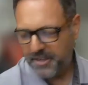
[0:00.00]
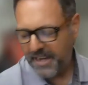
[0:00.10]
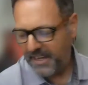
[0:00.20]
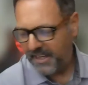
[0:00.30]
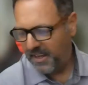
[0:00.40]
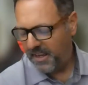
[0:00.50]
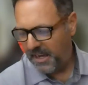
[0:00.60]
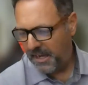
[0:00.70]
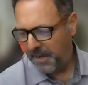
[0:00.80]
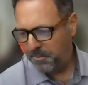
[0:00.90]
you, Katie.
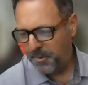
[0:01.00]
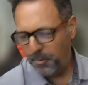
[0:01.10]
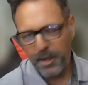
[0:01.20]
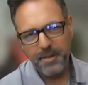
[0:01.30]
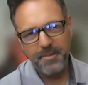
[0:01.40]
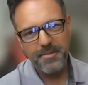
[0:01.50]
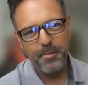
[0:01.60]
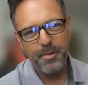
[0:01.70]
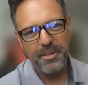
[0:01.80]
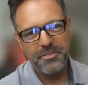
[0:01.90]
Well,
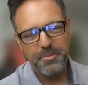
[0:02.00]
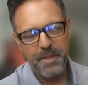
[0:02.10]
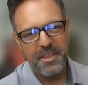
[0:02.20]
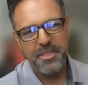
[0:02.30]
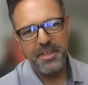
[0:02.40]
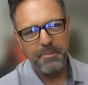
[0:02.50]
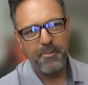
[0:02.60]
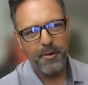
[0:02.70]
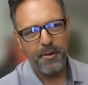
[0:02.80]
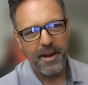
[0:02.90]
this has been a
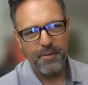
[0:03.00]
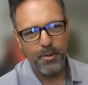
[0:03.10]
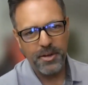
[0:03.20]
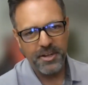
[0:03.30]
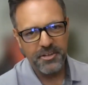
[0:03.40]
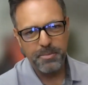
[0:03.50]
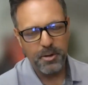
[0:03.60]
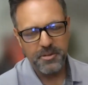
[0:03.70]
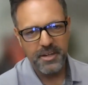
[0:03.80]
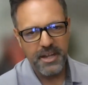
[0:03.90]
theme for everyone that
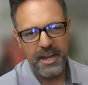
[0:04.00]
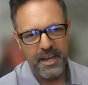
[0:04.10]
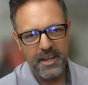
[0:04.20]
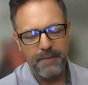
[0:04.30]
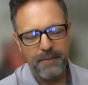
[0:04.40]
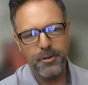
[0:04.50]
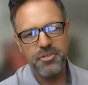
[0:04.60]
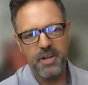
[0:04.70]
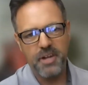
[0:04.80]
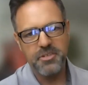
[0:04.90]
spoke today:
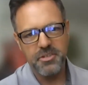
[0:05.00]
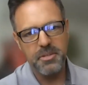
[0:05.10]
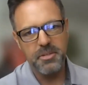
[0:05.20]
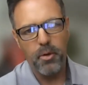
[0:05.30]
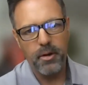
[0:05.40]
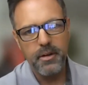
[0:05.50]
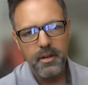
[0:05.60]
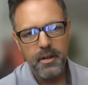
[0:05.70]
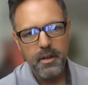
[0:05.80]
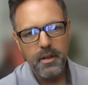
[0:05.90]
infrastructure support.
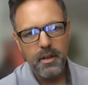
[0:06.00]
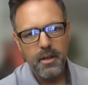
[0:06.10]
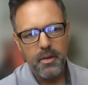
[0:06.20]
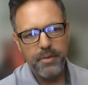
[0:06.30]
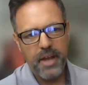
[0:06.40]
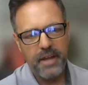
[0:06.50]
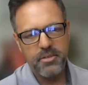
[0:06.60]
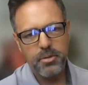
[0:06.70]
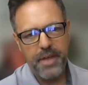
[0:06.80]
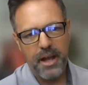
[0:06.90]
We've
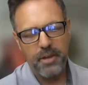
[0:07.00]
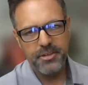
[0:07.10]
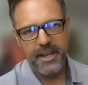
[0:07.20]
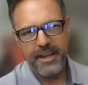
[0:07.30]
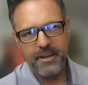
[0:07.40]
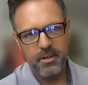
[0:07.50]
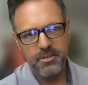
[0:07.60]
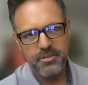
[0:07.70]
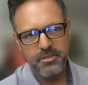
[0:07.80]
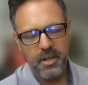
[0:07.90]
got 2,000
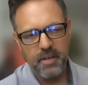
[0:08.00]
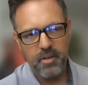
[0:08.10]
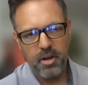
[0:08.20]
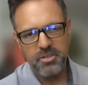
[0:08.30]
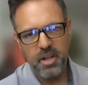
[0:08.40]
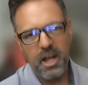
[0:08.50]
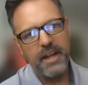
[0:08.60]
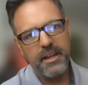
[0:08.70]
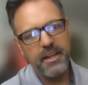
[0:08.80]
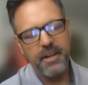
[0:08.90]
acres of larger
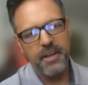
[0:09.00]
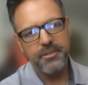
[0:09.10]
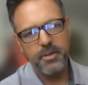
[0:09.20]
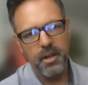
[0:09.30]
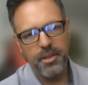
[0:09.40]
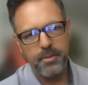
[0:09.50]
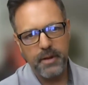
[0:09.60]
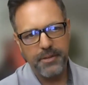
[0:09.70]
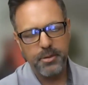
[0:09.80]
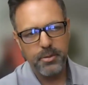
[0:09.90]
lot industrial
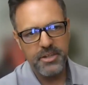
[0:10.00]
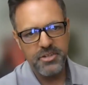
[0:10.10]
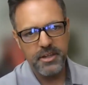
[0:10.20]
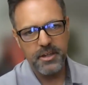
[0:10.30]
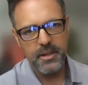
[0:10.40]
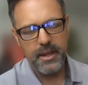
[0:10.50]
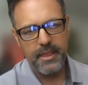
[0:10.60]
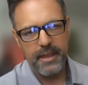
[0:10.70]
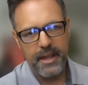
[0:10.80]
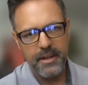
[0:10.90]
throughout the region
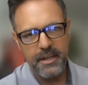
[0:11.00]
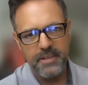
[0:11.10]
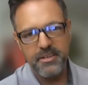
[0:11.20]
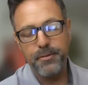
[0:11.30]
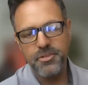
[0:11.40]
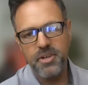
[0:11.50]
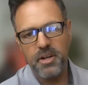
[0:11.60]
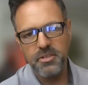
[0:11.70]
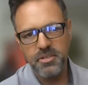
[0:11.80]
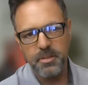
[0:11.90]
that needs
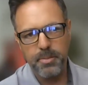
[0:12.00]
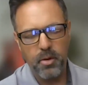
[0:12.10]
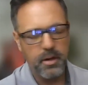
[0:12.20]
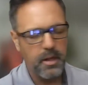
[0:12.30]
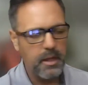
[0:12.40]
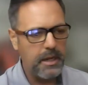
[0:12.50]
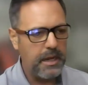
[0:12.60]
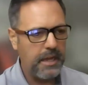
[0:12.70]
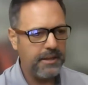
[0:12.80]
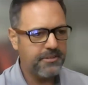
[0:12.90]
infrastructure support.
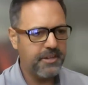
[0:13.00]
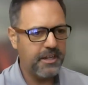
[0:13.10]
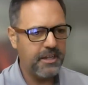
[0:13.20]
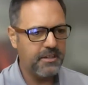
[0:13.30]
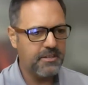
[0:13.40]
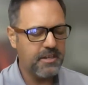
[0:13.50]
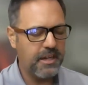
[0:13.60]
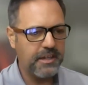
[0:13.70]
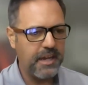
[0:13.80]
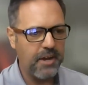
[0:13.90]
And the cities
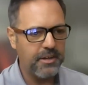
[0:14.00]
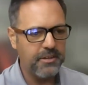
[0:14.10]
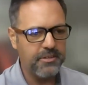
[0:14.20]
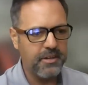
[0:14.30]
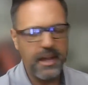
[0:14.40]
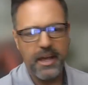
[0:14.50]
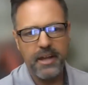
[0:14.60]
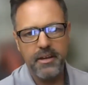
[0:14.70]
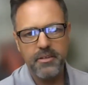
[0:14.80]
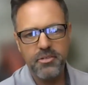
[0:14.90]
and counties
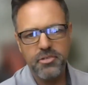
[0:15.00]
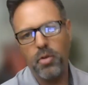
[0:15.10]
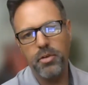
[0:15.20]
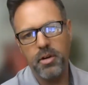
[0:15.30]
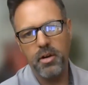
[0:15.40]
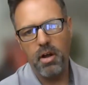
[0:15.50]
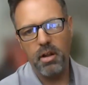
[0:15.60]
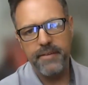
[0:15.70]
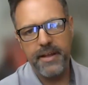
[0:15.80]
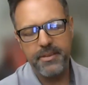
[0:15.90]
can't shoulder
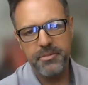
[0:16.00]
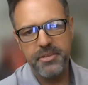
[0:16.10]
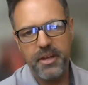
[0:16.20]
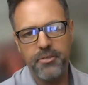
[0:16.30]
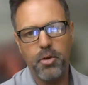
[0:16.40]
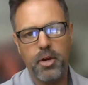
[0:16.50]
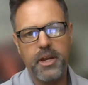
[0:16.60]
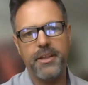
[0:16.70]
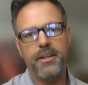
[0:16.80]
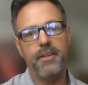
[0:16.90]
all of that themselves, nor
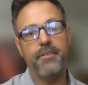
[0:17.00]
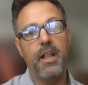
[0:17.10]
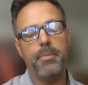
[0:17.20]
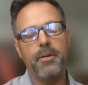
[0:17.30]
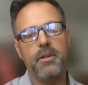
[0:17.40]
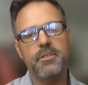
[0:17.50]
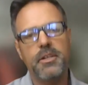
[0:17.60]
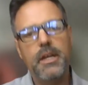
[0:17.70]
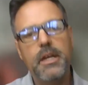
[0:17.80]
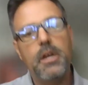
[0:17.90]
can the developers.
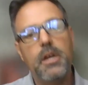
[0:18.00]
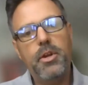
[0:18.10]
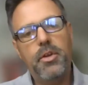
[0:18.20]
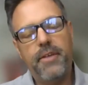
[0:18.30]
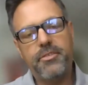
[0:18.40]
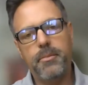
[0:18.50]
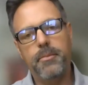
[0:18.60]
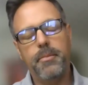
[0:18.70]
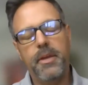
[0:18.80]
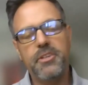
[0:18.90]
We do have
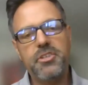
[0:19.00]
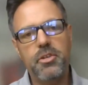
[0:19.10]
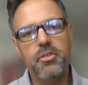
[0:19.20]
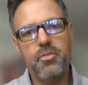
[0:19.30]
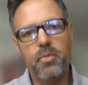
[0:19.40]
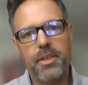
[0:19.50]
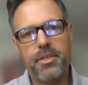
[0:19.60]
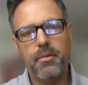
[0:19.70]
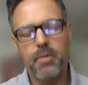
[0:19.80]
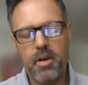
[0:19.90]
some issues
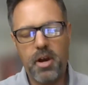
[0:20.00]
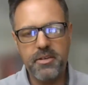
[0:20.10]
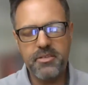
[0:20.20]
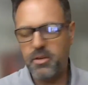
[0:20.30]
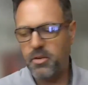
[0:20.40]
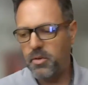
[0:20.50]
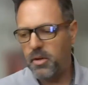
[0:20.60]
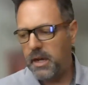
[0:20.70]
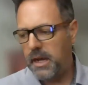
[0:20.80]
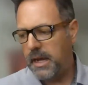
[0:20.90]
with regard
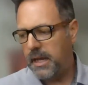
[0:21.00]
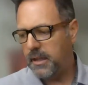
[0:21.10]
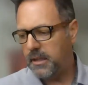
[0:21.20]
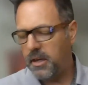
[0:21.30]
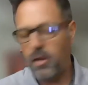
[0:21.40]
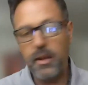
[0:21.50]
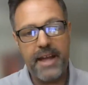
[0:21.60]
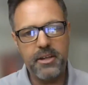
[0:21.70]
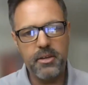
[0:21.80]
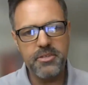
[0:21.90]
to
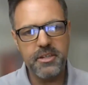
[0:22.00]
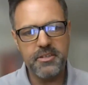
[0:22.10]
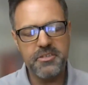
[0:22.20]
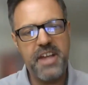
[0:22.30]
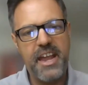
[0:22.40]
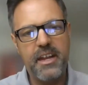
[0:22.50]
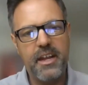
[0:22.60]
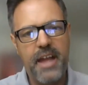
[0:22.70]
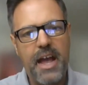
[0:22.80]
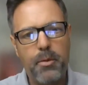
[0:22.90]
land use at the state
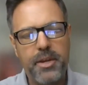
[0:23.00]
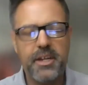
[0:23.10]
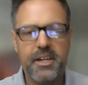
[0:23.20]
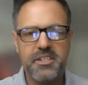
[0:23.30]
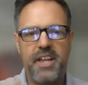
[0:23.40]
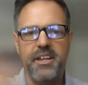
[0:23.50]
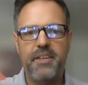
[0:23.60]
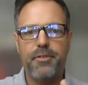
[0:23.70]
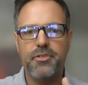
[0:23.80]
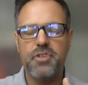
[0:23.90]
and how we can extend
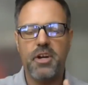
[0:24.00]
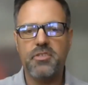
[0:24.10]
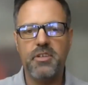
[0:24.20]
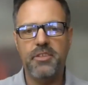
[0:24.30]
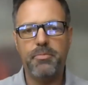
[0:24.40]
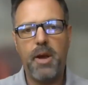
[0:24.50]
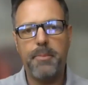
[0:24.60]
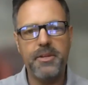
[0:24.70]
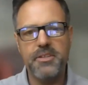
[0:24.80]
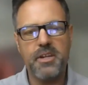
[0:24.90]
infrastructure as
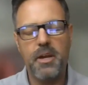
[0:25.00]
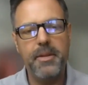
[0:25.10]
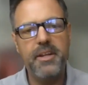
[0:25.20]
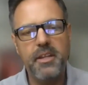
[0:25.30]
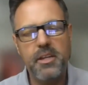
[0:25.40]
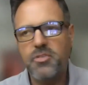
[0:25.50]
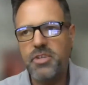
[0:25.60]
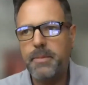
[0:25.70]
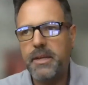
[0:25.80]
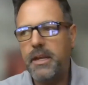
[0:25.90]
properties come into the
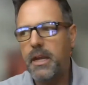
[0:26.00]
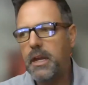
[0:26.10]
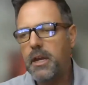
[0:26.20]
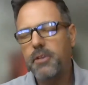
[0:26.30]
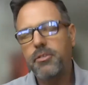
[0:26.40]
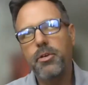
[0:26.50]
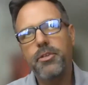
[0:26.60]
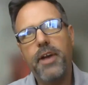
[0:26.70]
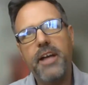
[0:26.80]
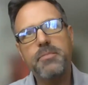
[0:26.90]
UGB to
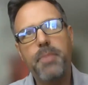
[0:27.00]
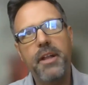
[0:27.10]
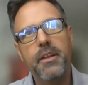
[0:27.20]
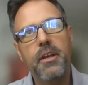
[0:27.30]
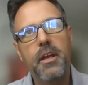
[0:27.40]
address, but